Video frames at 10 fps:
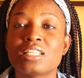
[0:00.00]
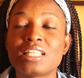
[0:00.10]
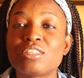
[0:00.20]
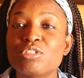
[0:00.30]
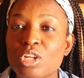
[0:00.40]

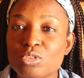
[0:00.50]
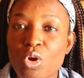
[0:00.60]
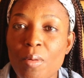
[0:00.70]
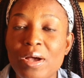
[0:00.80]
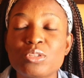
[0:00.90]
Test results to
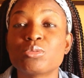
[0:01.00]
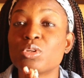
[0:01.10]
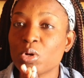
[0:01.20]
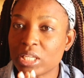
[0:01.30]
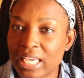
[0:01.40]
come out. She'll
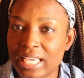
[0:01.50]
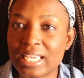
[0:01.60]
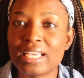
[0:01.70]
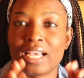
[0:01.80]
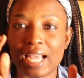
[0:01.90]
say,
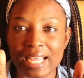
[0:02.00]
okay,